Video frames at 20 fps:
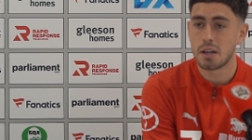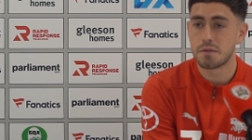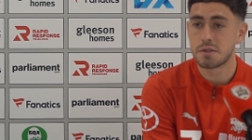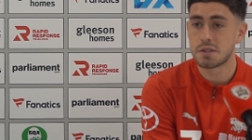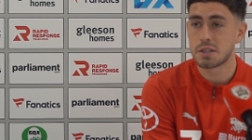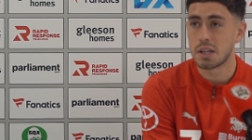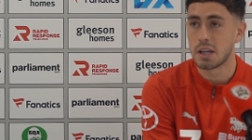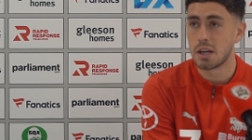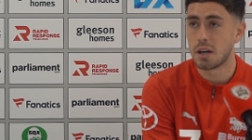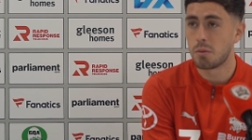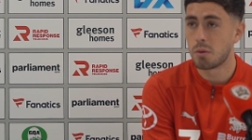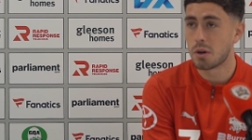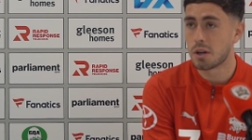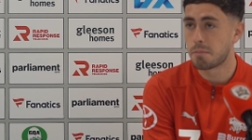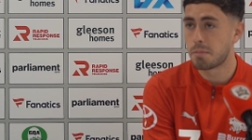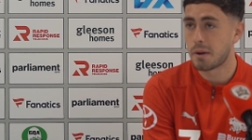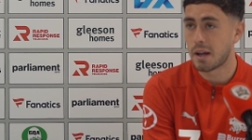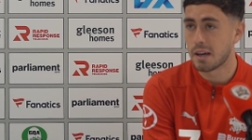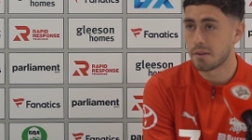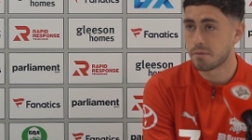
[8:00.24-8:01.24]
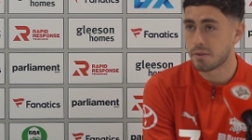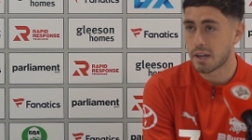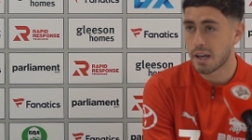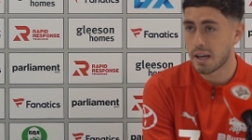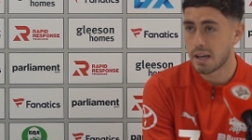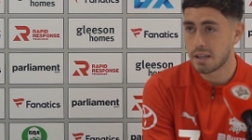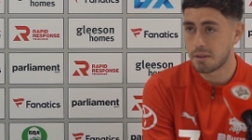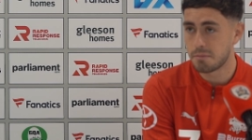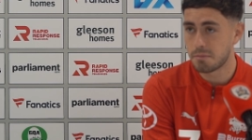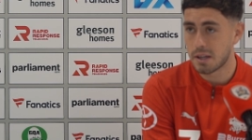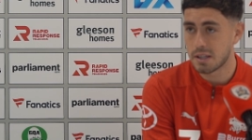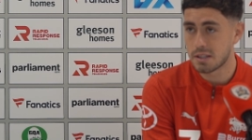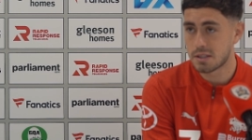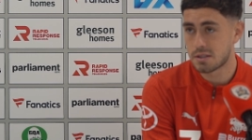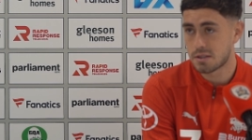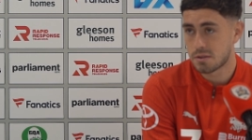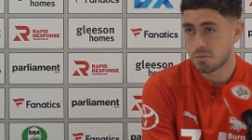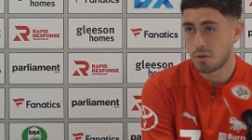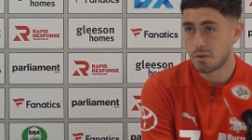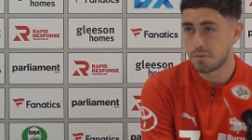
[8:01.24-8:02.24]
Obviously I want to play every game,
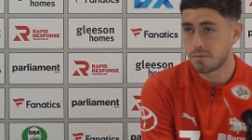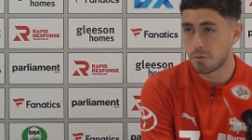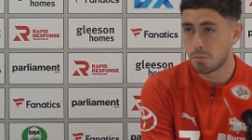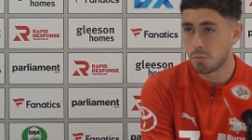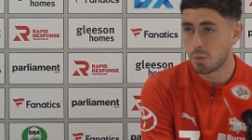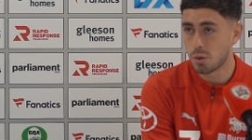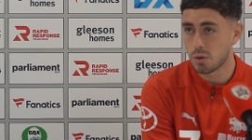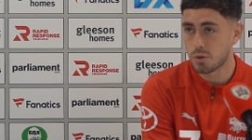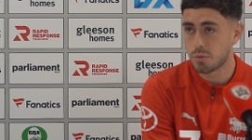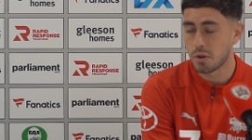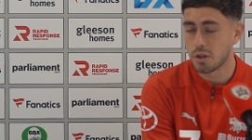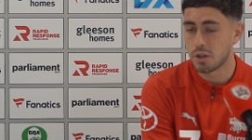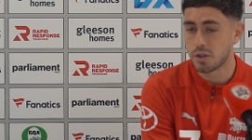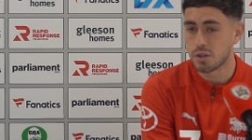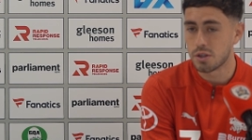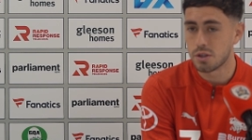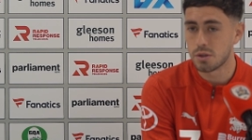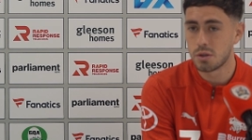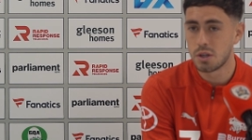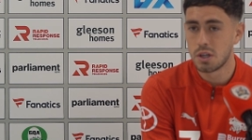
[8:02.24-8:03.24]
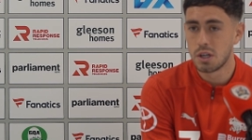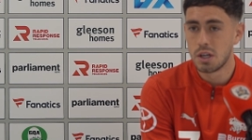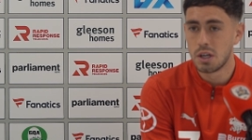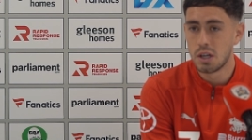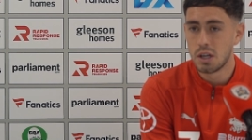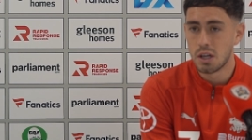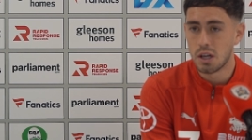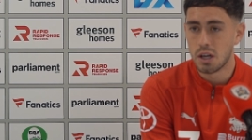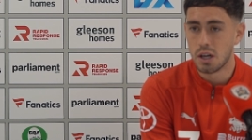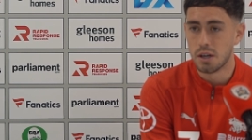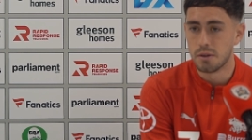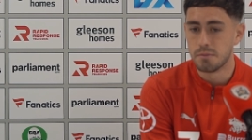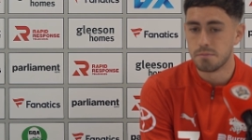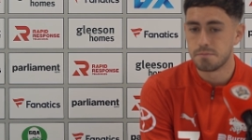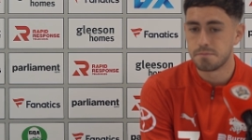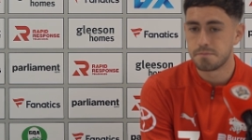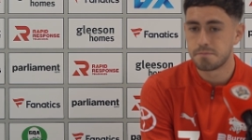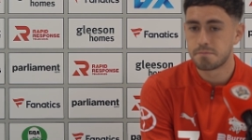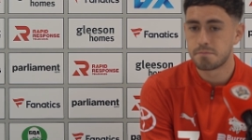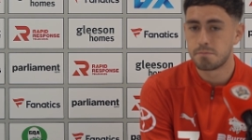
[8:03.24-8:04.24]
that's what footballers want to do.
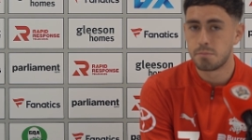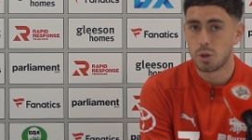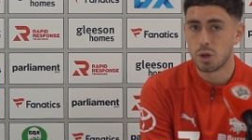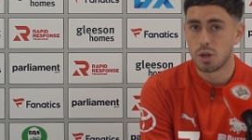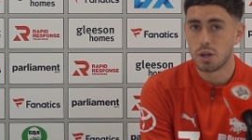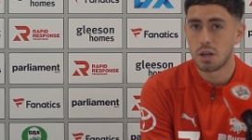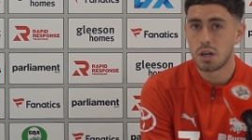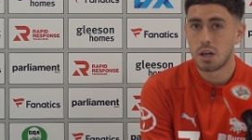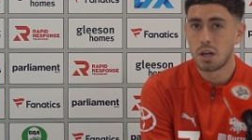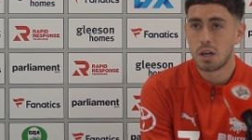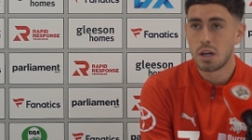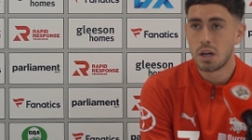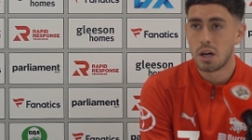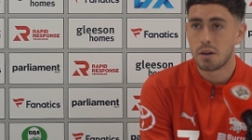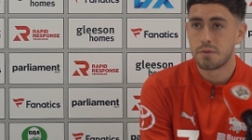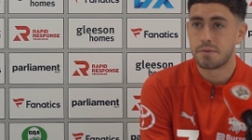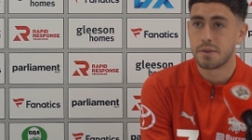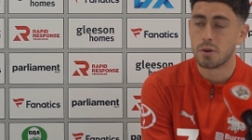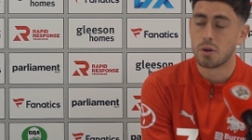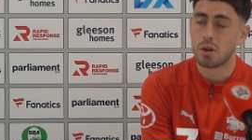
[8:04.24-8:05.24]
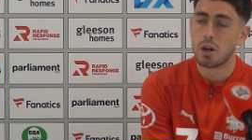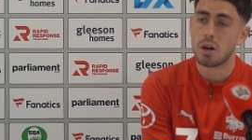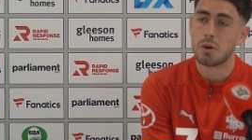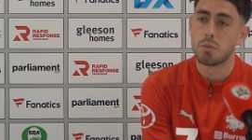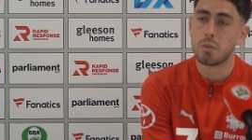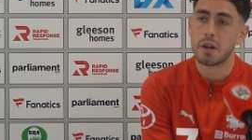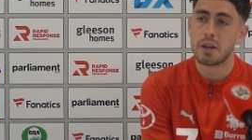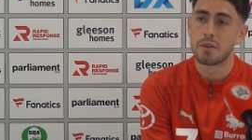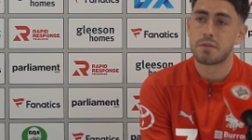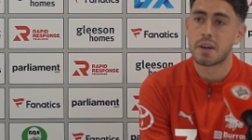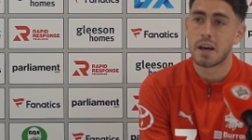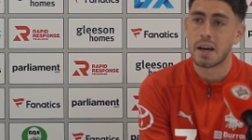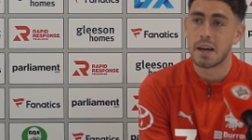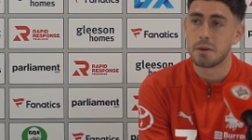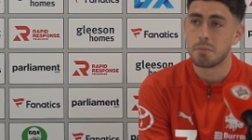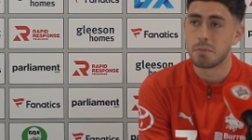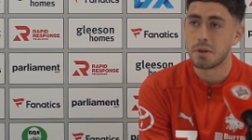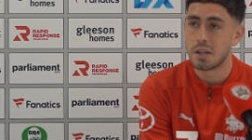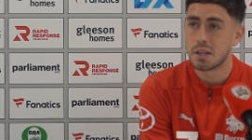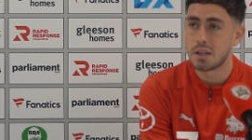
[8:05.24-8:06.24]
But I feel like when I
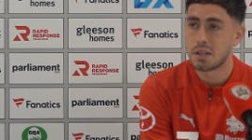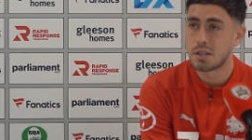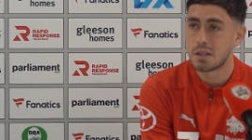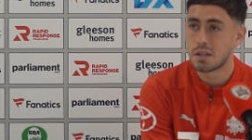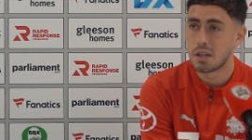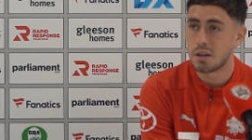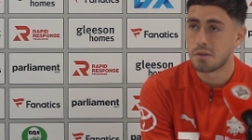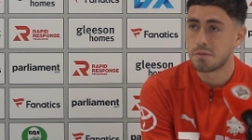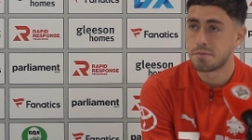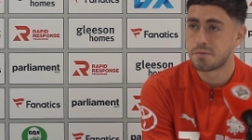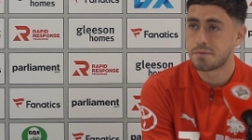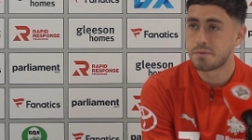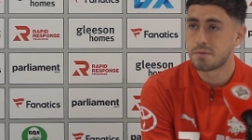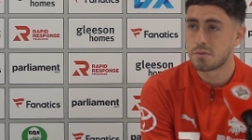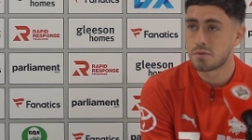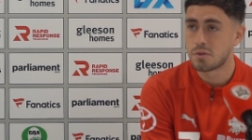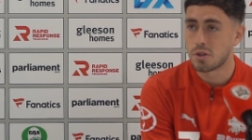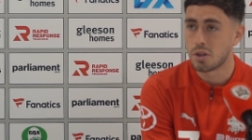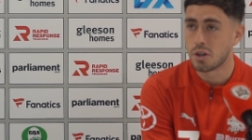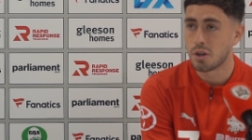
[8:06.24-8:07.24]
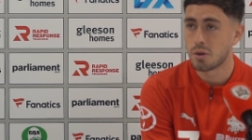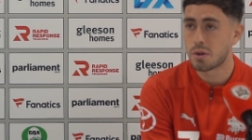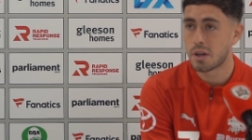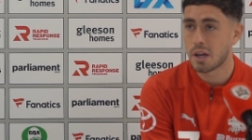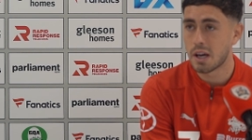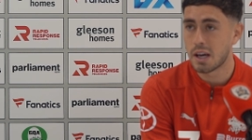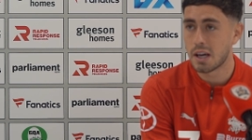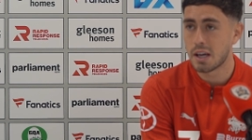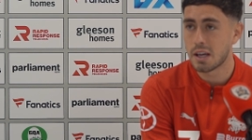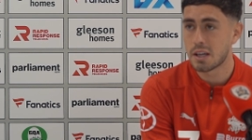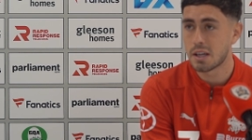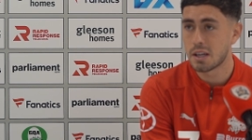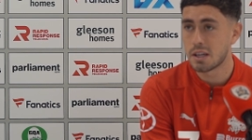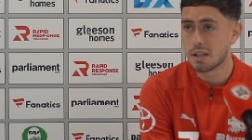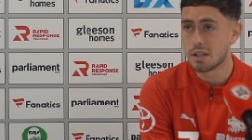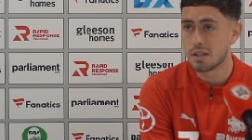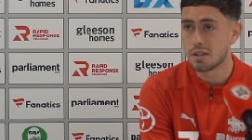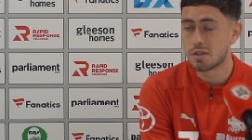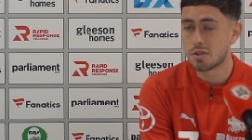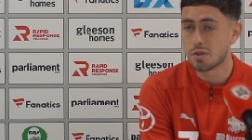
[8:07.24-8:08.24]
came in, I've done okay
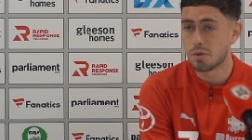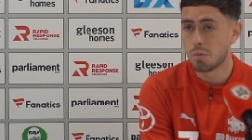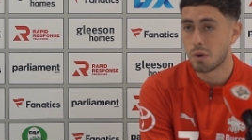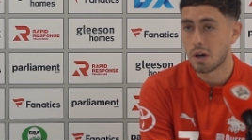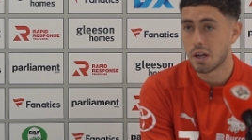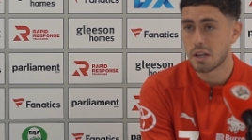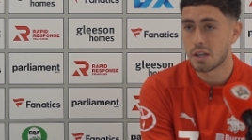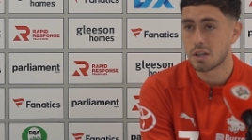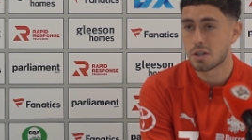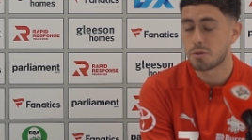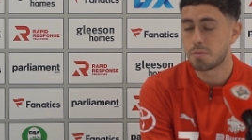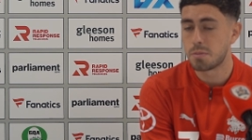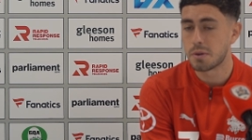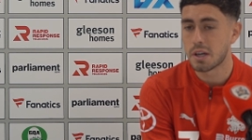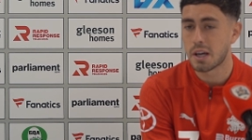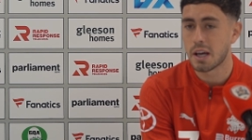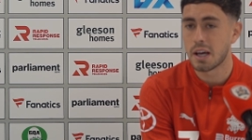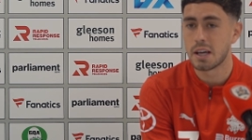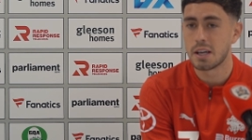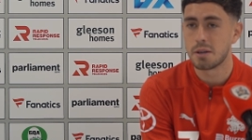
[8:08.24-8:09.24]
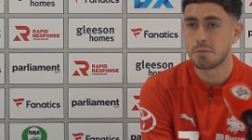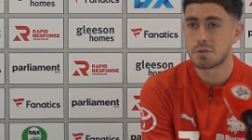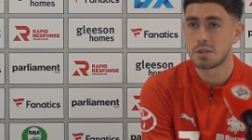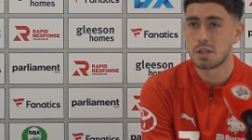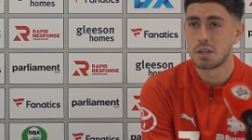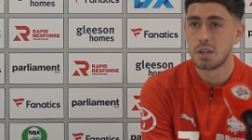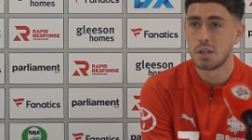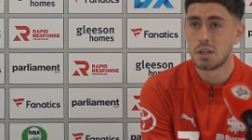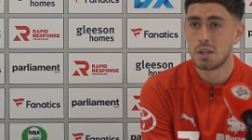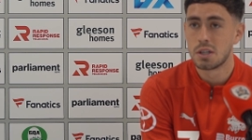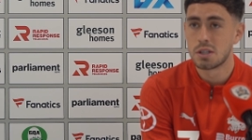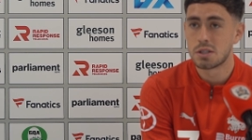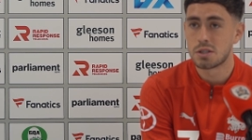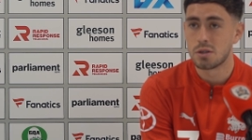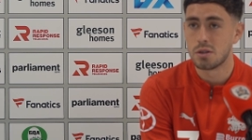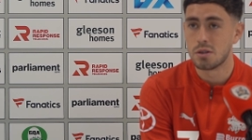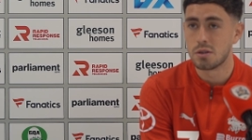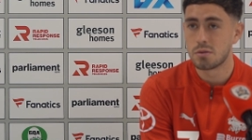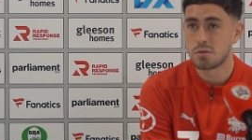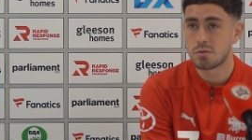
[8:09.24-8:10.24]
and done well in a couple of games. So
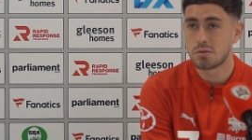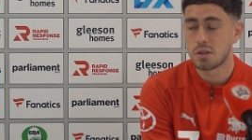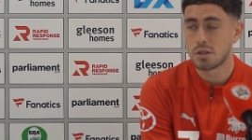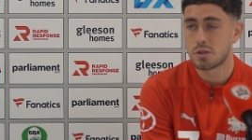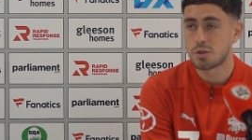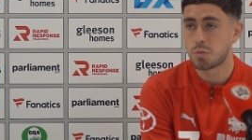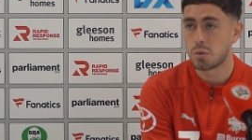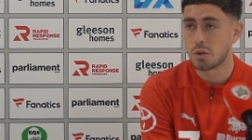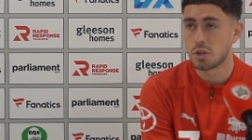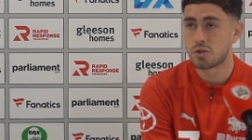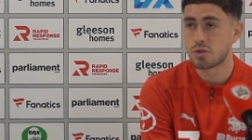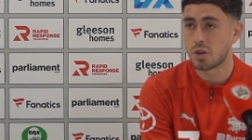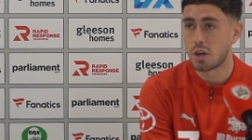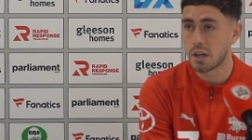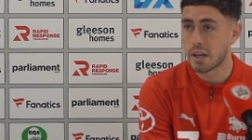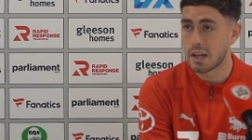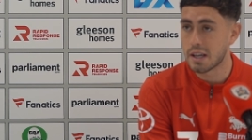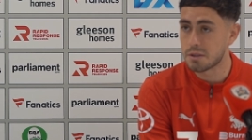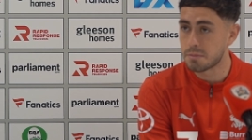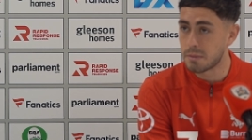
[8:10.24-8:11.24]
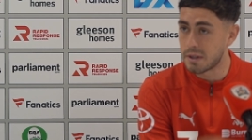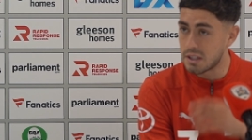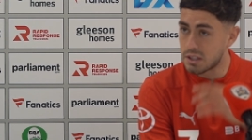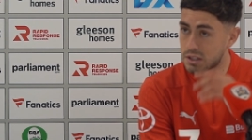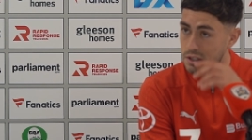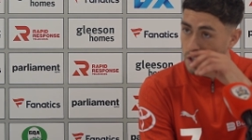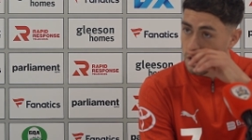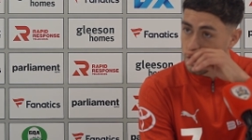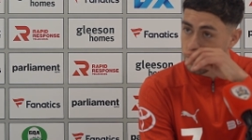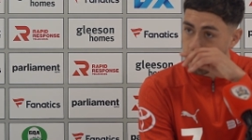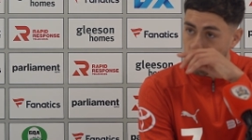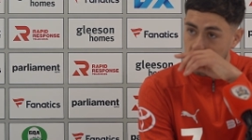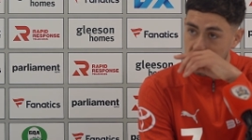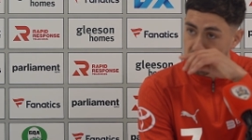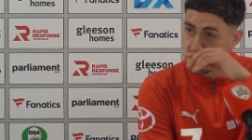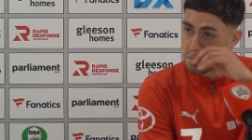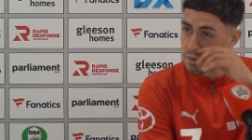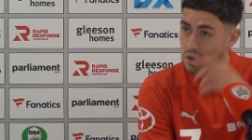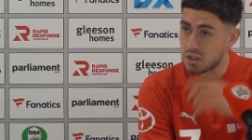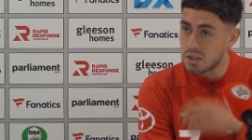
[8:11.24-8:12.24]
I just want to try and get as many starts as
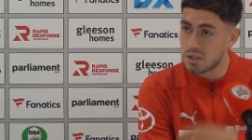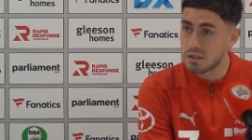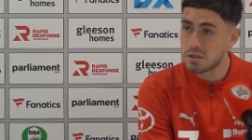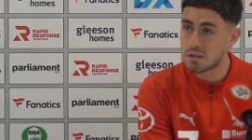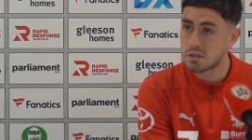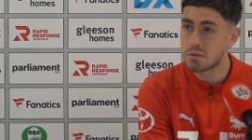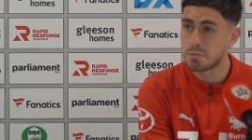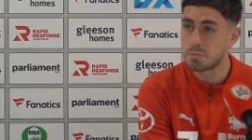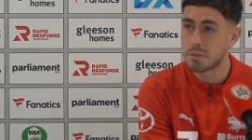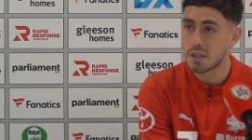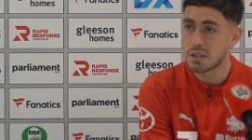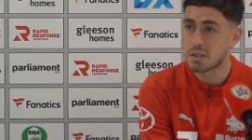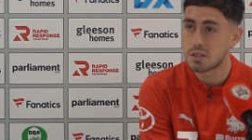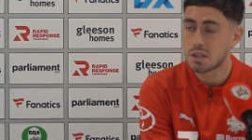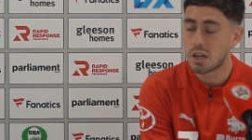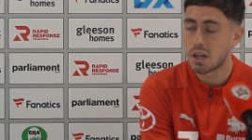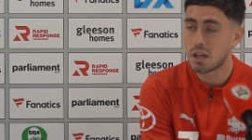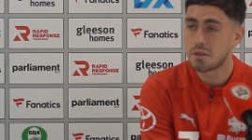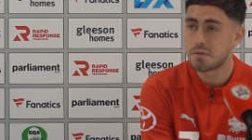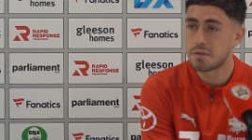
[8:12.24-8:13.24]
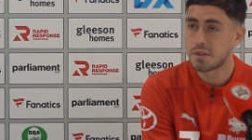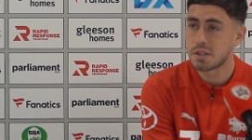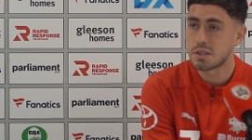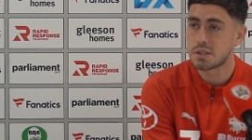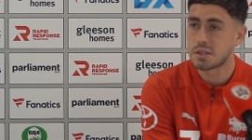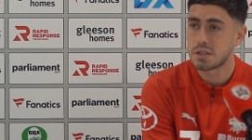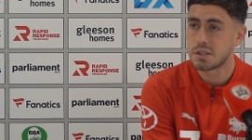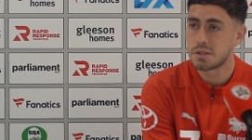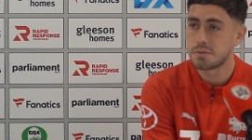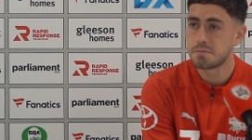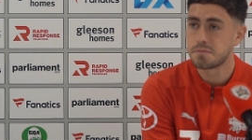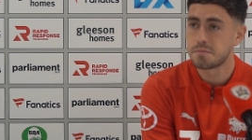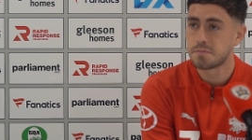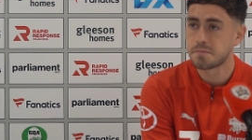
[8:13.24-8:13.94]
possible and be a starter for this team.